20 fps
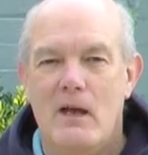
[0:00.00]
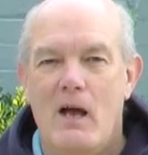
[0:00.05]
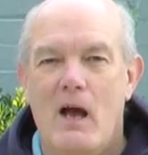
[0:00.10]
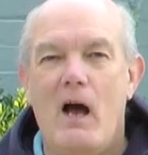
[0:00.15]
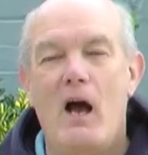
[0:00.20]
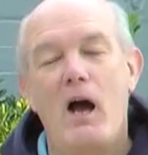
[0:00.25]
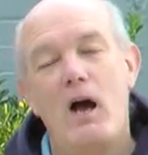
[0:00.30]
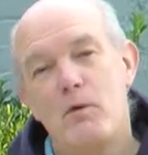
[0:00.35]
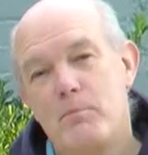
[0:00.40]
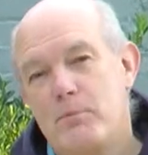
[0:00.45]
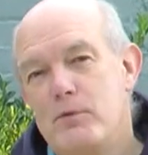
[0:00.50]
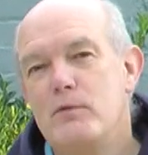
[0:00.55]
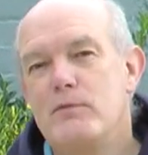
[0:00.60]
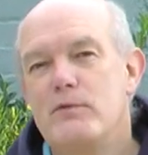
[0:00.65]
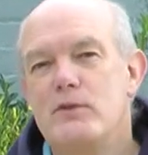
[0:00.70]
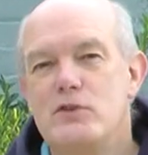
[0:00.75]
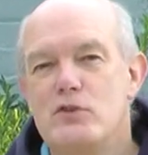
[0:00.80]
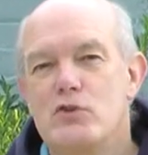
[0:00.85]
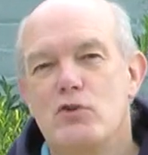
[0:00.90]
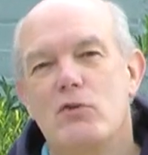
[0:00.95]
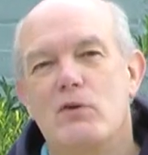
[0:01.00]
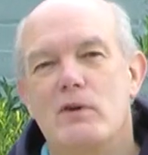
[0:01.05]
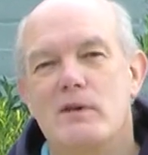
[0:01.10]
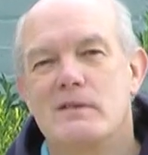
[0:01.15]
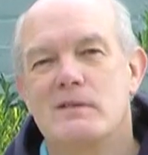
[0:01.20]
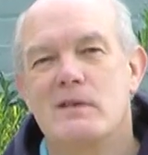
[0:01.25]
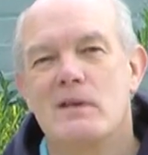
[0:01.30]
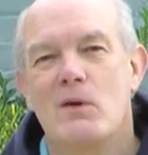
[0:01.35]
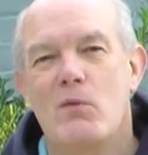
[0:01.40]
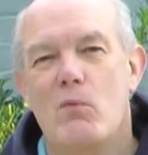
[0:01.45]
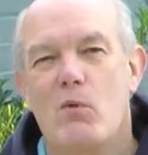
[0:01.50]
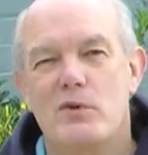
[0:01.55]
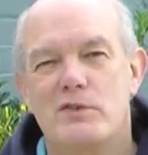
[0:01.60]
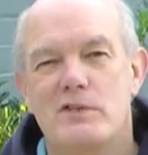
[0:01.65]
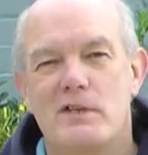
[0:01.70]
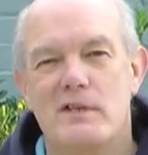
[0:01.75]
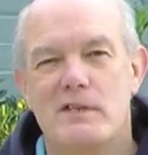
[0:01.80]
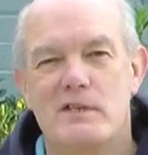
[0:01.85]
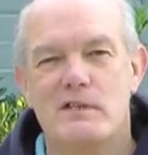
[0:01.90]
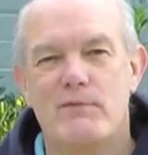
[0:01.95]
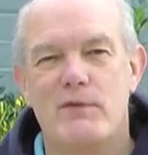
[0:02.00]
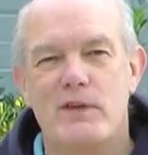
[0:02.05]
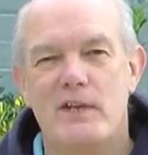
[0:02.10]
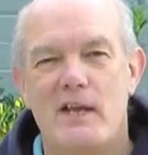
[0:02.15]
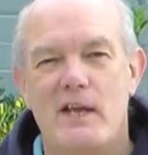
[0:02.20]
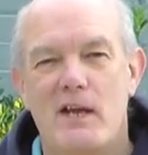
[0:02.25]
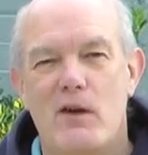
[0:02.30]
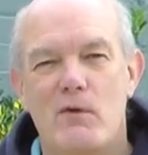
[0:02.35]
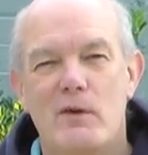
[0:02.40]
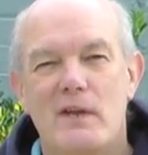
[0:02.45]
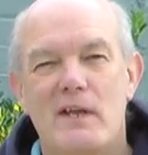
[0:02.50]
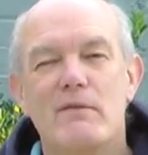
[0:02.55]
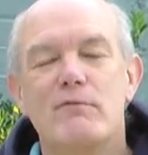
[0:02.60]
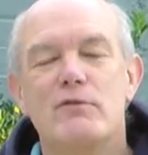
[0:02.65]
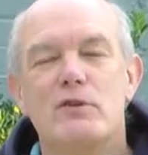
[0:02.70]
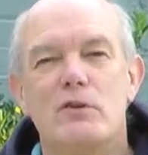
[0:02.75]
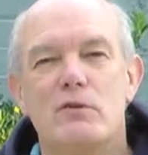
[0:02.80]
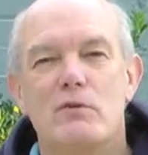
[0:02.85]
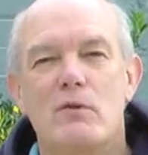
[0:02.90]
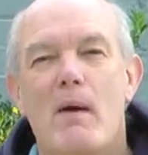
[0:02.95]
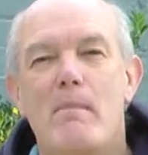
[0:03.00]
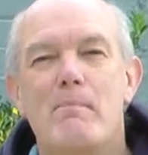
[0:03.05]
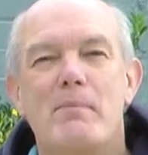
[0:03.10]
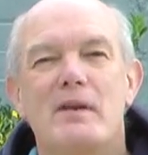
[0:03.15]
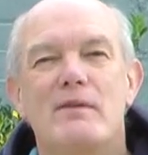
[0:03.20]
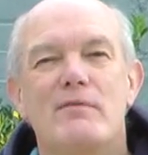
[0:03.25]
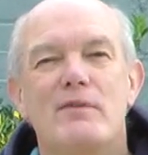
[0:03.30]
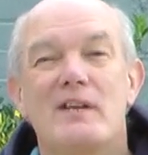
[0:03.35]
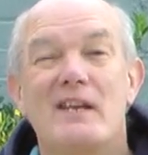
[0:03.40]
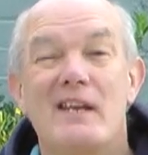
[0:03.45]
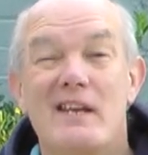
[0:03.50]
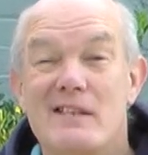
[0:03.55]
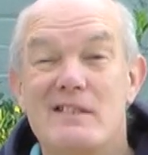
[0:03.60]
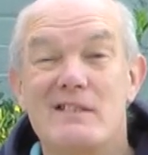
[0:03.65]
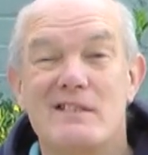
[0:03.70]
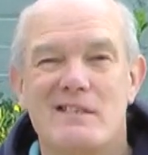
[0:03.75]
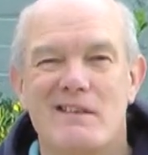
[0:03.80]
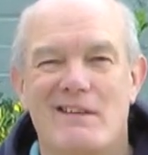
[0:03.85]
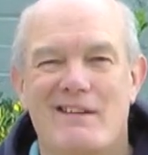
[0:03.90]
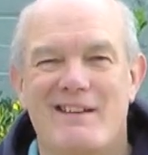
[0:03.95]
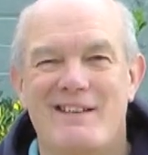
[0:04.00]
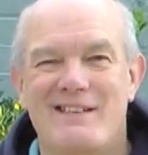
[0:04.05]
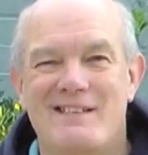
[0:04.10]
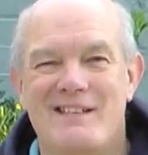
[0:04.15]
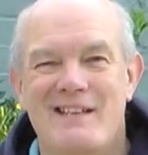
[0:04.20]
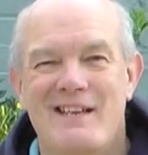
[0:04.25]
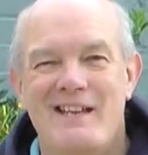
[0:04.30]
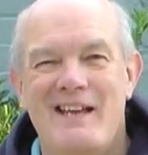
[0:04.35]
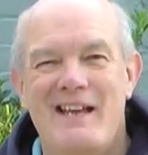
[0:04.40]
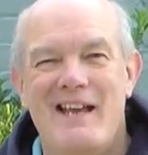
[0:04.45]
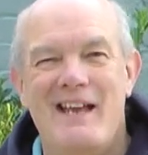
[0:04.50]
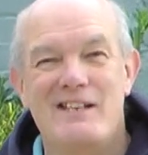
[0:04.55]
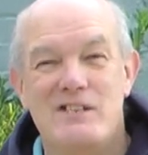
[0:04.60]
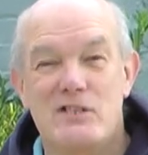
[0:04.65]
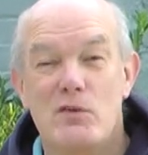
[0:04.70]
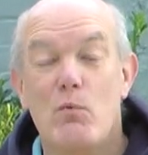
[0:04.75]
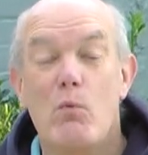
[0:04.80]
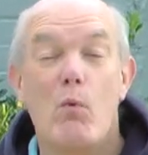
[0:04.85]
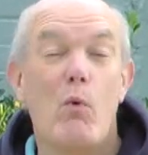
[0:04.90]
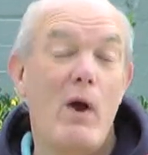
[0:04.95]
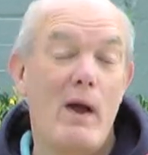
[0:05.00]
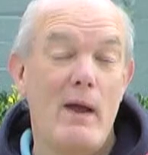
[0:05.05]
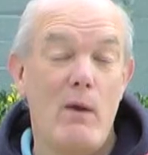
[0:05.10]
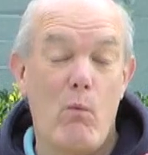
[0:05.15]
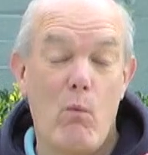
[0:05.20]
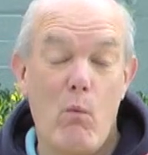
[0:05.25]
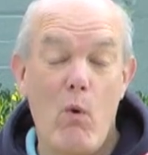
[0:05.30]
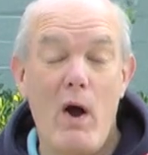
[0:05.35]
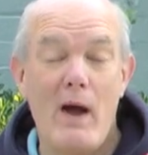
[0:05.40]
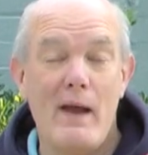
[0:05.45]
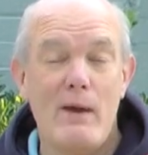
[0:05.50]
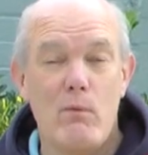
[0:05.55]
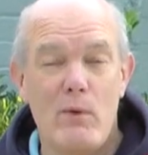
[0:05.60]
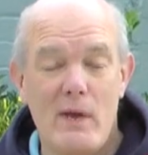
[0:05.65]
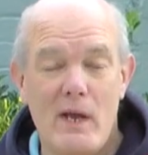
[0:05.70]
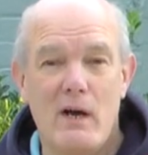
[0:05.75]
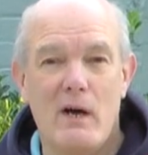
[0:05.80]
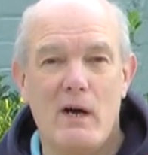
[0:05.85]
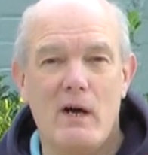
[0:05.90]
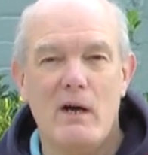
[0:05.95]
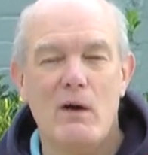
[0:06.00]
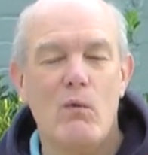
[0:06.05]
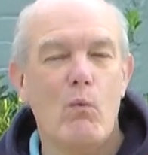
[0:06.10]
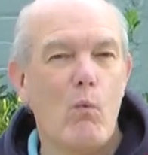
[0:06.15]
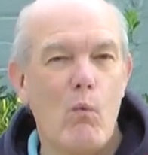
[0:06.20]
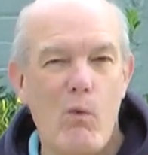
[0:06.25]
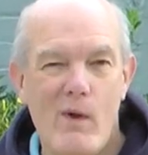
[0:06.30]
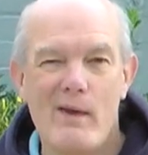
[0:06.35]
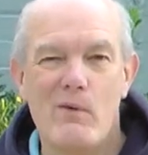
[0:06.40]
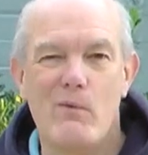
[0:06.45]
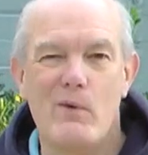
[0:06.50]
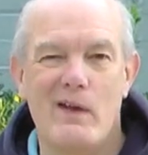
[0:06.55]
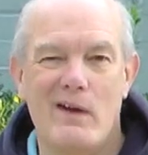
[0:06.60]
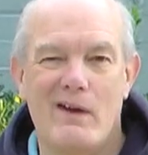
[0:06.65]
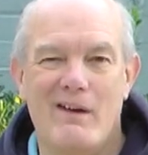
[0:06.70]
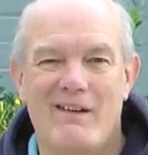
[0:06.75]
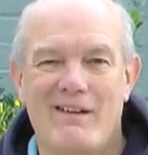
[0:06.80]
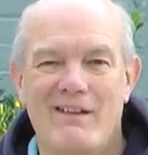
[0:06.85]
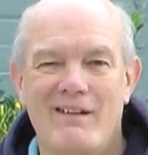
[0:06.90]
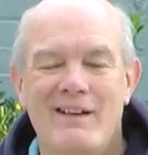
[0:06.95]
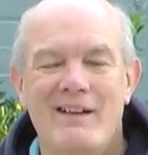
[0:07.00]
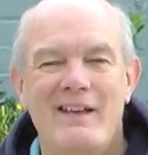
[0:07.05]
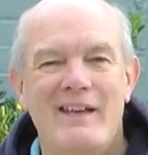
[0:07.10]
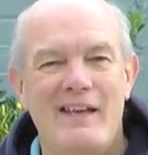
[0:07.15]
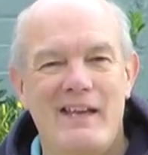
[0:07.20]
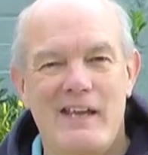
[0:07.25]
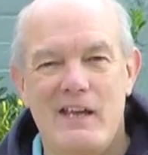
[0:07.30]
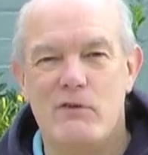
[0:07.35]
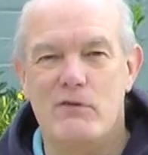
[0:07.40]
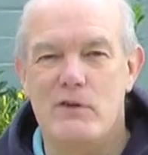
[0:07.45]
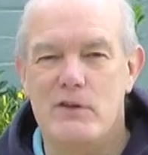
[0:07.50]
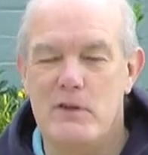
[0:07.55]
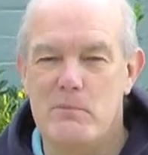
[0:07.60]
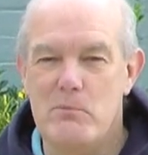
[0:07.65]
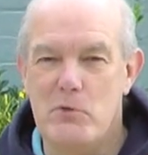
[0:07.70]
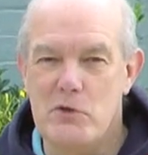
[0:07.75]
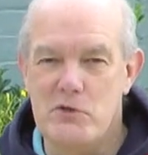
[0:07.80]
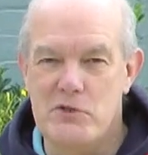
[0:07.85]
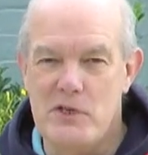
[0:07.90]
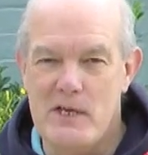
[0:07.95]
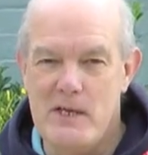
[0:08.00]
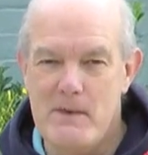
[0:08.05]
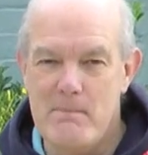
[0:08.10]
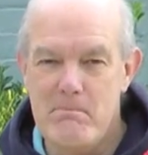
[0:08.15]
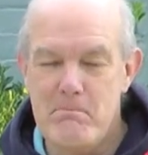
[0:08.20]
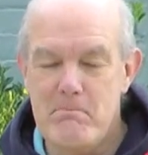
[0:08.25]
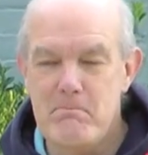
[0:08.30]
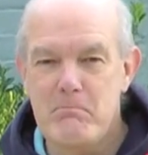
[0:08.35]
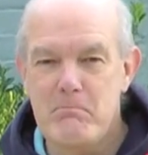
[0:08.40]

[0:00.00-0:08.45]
I hope you've enjoyed watching this video and given you a bit of an insight into wh why we are where we are here in the museum.